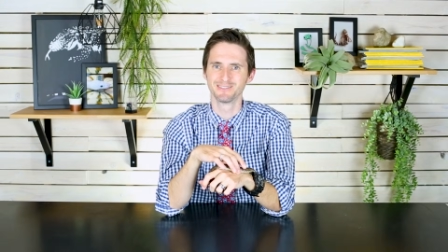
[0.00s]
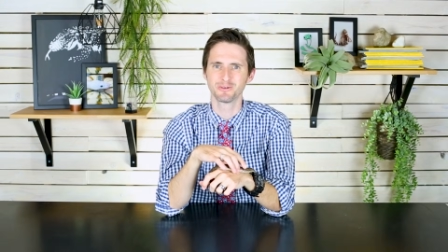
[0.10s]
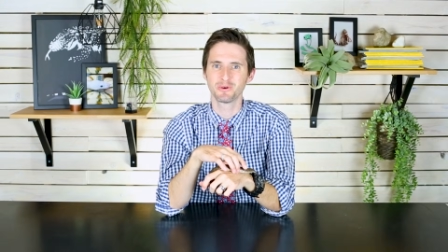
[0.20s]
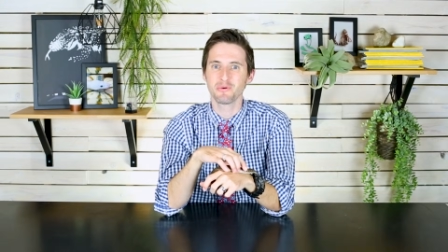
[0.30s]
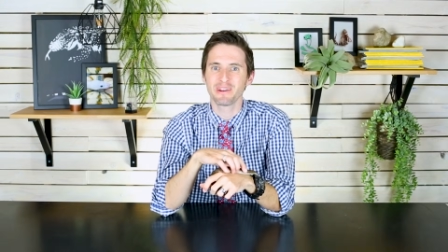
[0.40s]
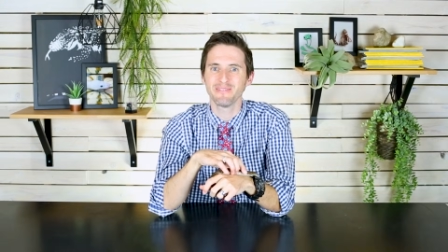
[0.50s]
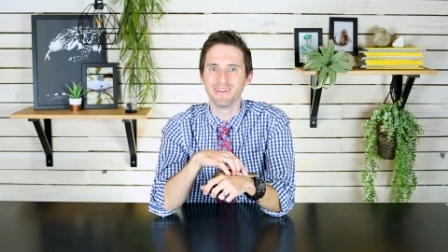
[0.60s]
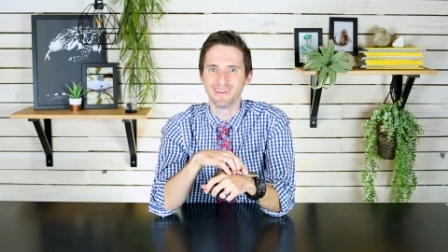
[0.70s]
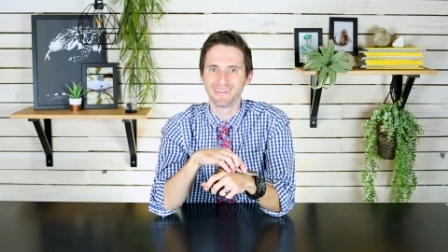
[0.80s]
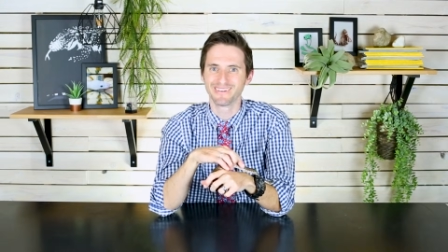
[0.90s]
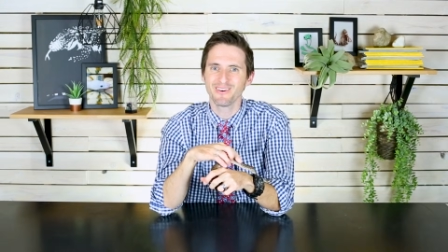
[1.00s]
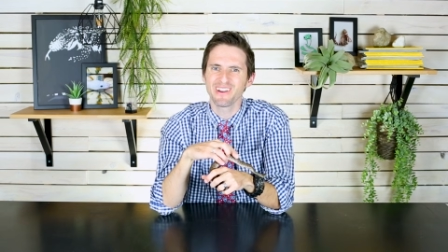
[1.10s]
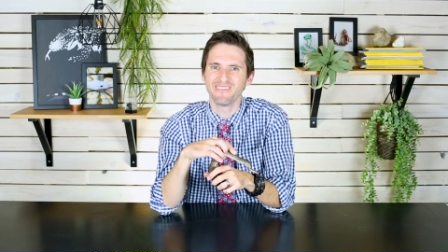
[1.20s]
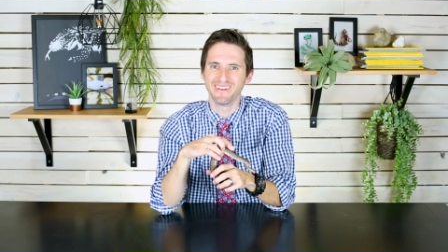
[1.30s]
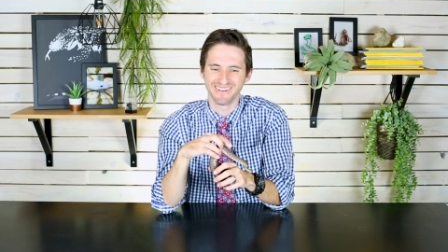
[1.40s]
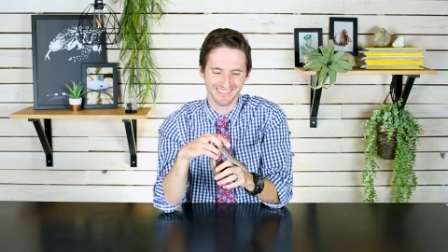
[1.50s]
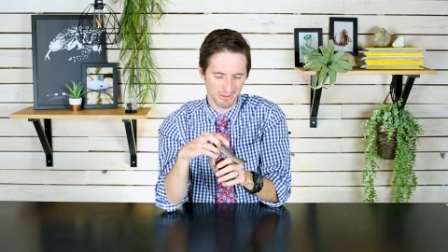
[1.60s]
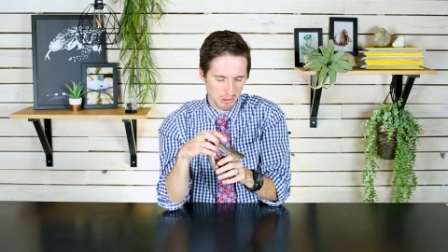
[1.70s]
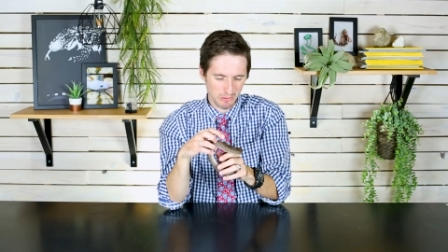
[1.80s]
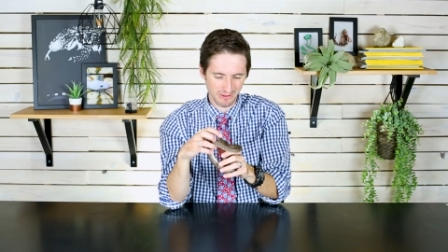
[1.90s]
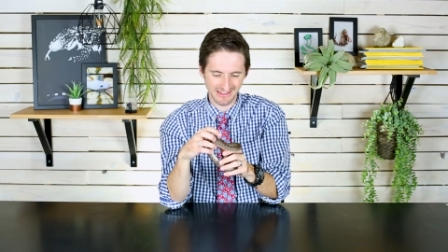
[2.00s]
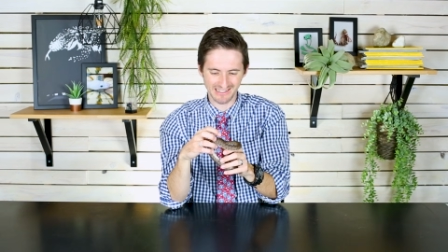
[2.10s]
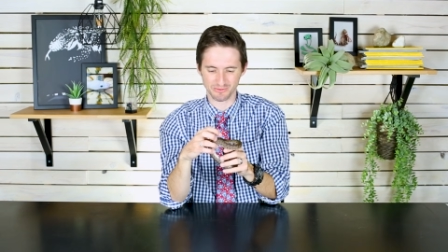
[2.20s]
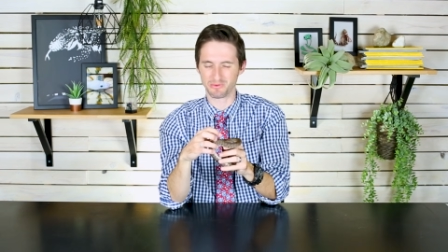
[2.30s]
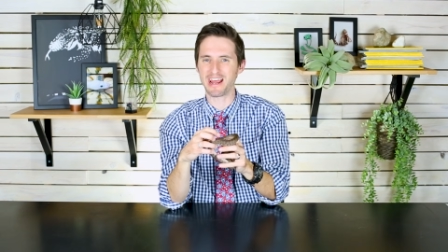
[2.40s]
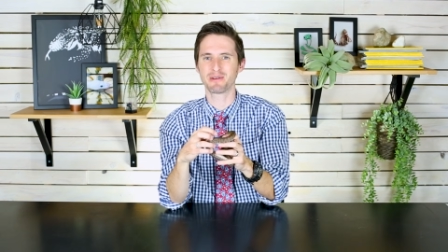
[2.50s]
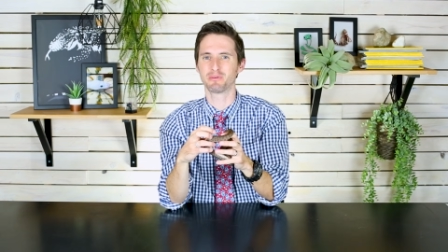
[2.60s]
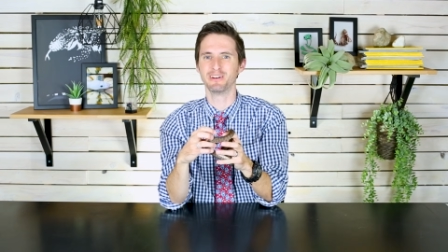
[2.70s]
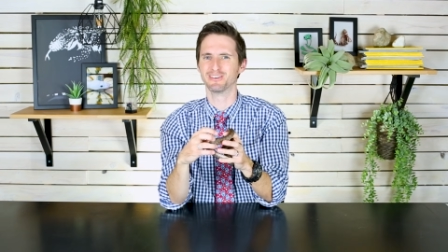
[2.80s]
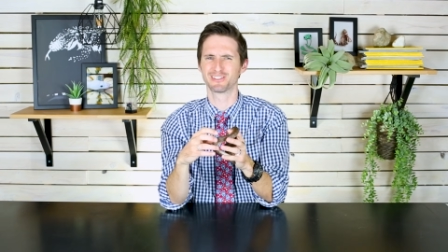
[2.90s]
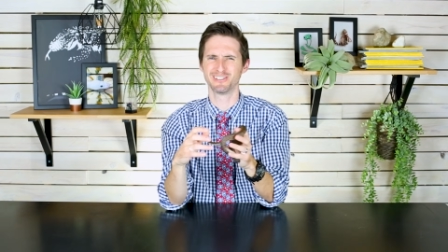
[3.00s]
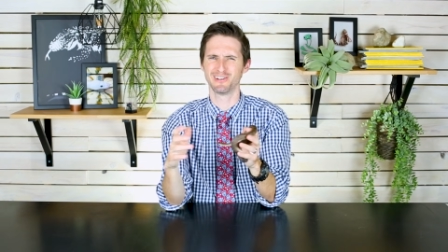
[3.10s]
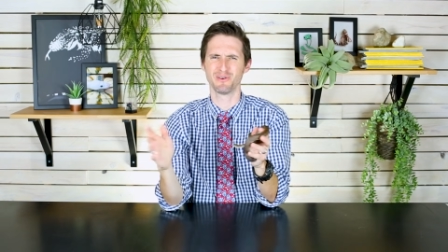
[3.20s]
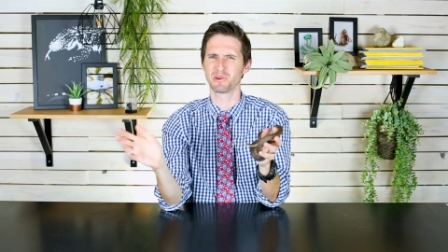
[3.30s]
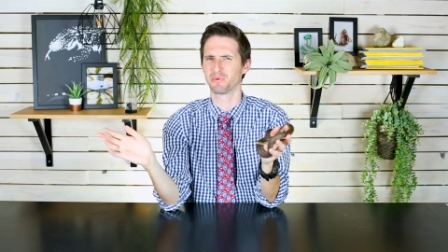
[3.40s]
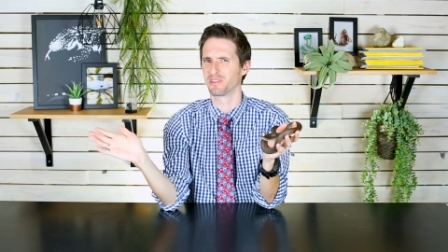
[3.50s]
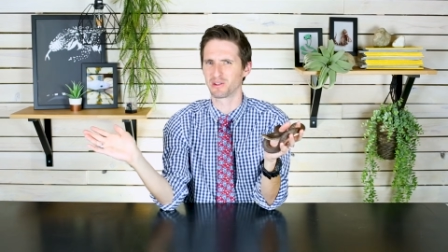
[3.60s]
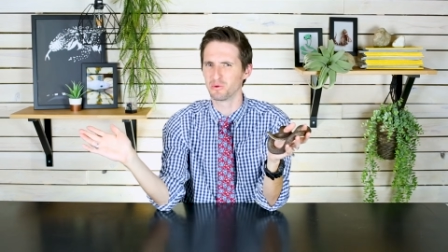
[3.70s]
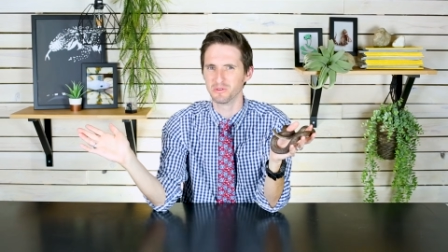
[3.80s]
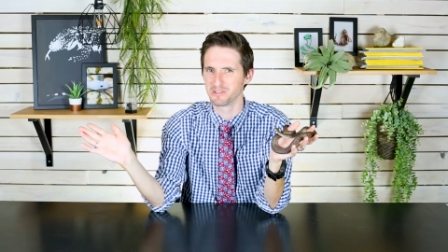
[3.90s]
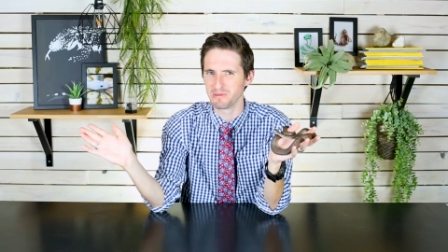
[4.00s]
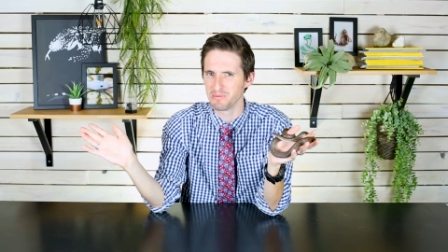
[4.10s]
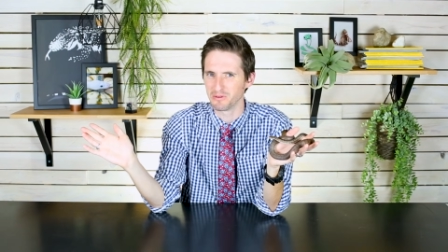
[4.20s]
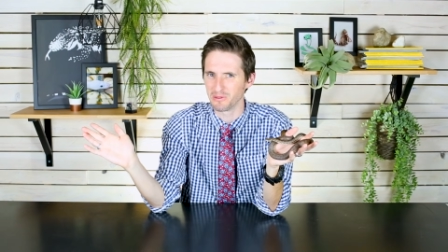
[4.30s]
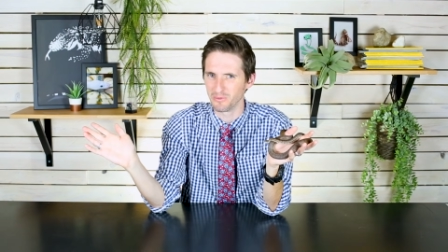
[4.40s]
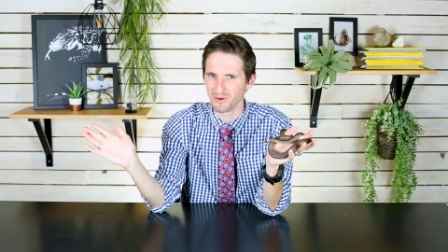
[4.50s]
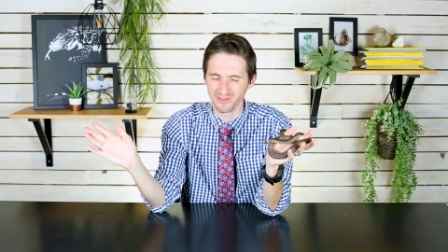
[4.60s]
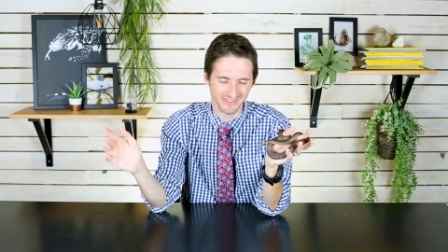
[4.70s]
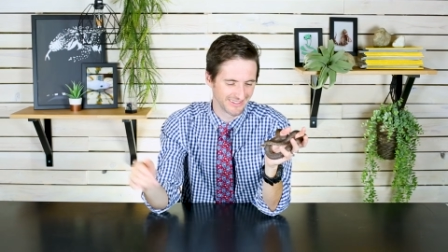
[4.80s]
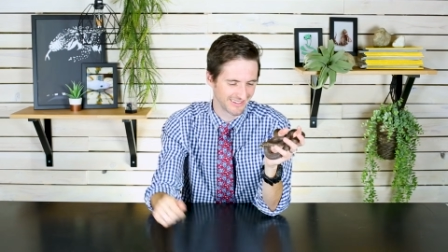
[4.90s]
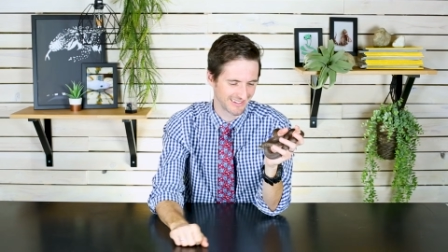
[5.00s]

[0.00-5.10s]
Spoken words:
So go get one. Go get one. Support one of these rad breeders, because they're one of the coolest people in the world.